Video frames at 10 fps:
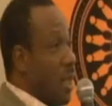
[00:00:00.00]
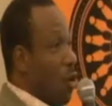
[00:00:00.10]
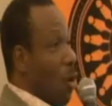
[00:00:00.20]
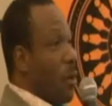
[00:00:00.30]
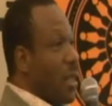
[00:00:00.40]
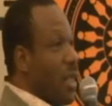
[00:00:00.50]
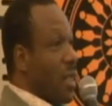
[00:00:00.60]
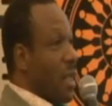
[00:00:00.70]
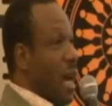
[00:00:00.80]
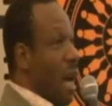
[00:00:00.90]

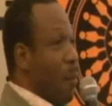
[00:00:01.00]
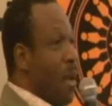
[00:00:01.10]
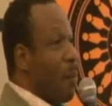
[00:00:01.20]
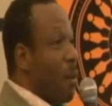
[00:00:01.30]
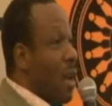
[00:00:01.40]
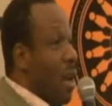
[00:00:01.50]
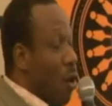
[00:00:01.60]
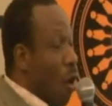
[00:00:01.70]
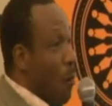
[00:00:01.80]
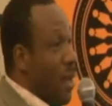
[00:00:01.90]
communities are being
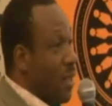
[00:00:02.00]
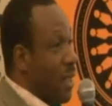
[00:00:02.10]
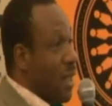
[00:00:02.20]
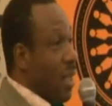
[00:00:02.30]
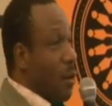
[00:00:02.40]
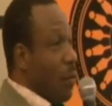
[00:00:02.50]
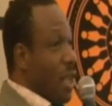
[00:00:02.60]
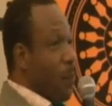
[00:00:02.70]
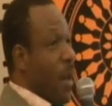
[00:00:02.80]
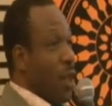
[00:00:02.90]
compensated with
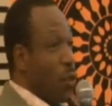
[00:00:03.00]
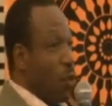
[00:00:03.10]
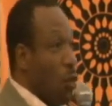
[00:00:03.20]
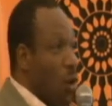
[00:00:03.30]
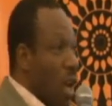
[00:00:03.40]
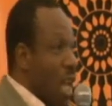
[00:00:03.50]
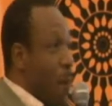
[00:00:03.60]
respect to a